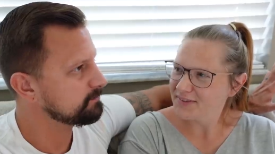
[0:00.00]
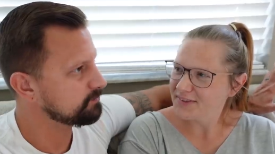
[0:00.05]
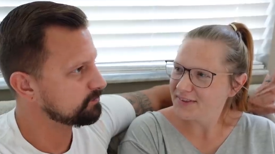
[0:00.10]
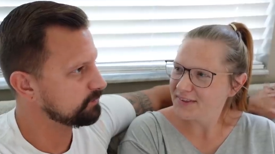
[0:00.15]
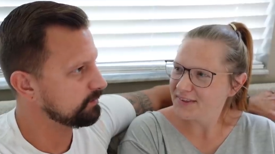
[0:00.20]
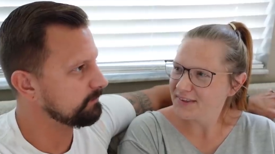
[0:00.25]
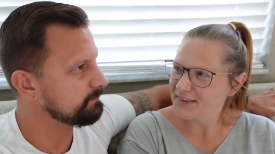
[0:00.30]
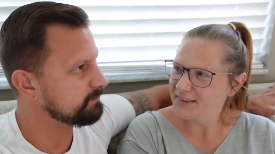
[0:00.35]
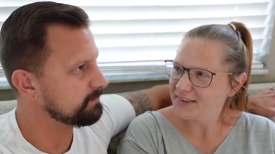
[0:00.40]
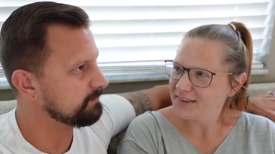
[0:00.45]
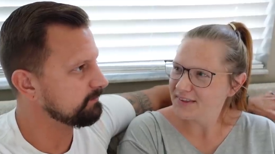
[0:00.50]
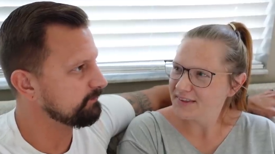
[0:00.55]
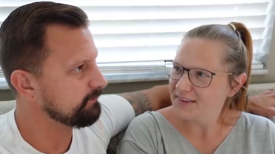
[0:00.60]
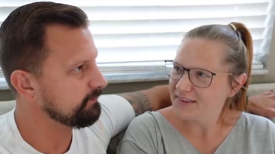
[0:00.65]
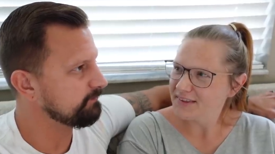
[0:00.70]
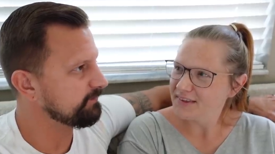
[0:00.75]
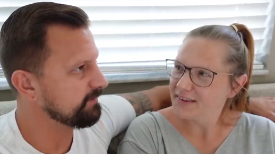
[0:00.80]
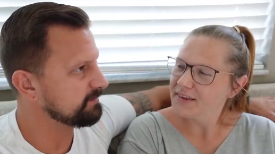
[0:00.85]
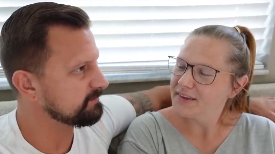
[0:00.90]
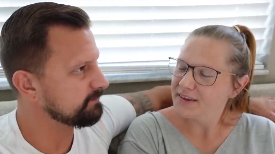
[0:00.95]
Speaker 1: trip to the
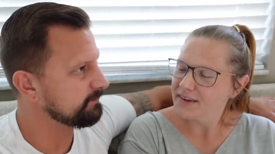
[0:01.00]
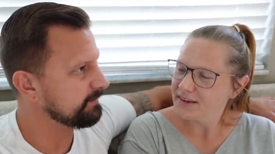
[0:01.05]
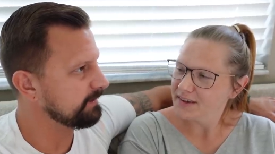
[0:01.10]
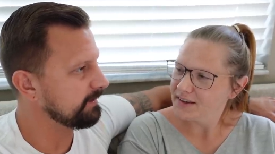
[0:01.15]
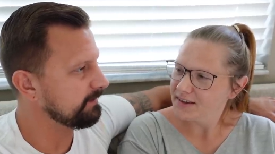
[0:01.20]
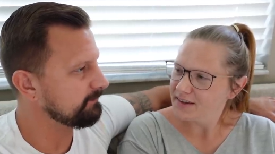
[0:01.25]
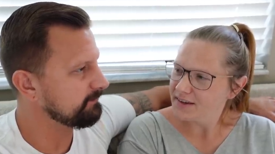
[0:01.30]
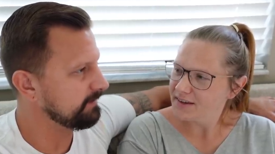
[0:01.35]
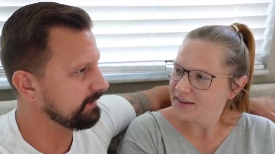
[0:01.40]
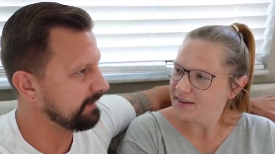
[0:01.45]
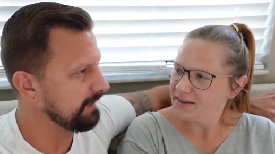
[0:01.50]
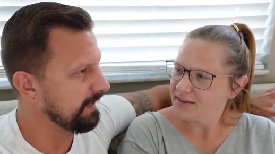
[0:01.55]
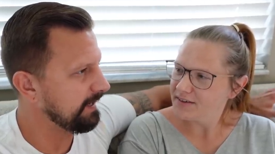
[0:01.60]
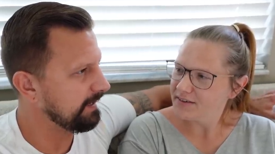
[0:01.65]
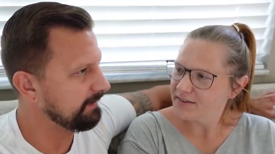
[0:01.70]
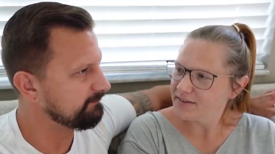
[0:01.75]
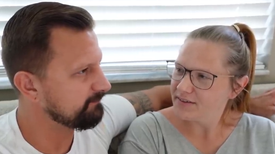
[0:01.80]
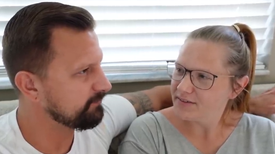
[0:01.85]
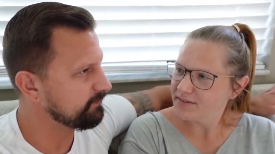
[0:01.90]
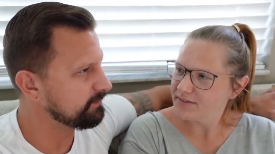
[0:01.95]
food festival that I like
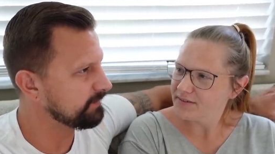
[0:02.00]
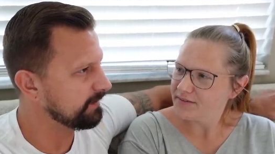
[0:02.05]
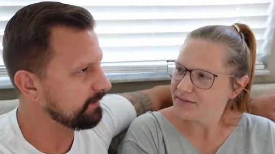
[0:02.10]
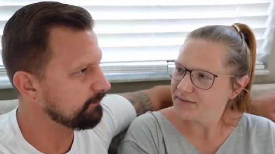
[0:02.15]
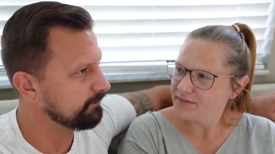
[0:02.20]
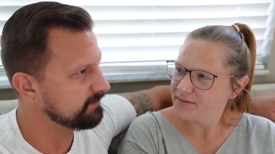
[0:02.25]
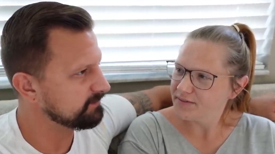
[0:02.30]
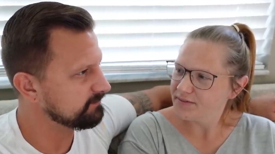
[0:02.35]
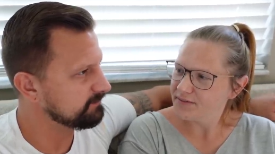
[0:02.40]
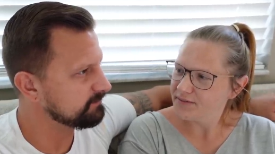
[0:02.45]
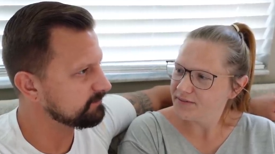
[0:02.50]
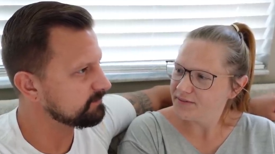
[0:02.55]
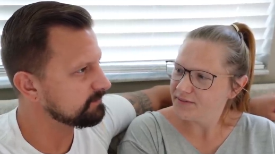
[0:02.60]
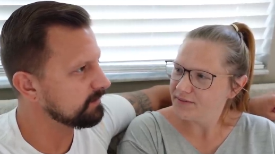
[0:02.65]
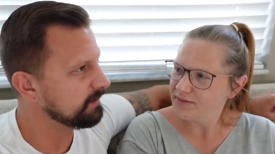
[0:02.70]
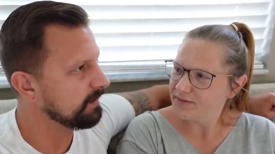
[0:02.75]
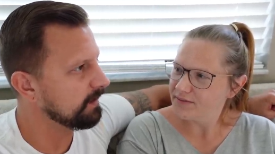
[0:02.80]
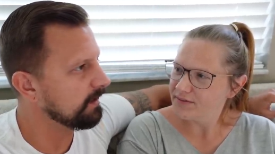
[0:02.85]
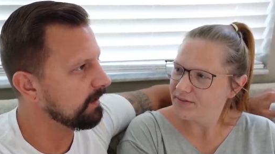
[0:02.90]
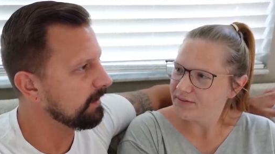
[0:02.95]
had food that I wasn't
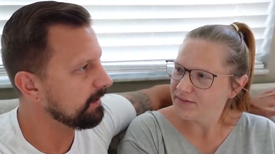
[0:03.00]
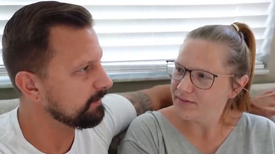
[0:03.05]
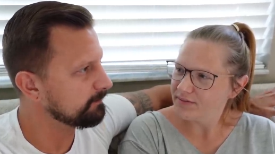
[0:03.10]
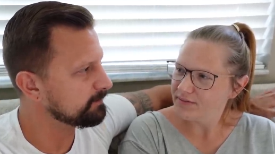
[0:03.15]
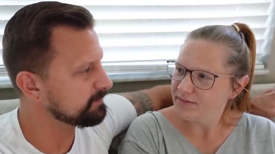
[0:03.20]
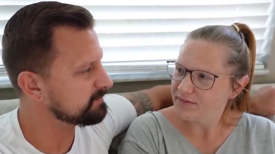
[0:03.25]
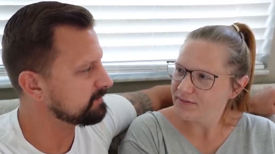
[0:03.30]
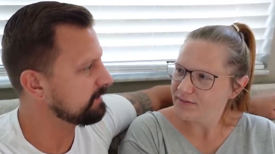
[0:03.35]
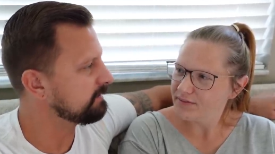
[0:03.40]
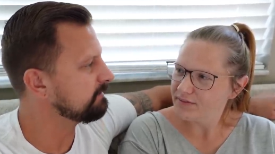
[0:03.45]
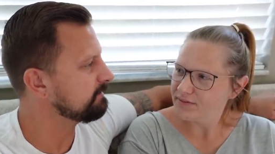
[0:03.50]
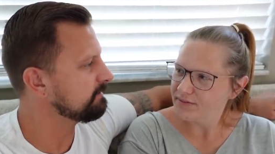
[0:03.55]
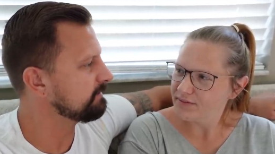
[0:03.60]
100%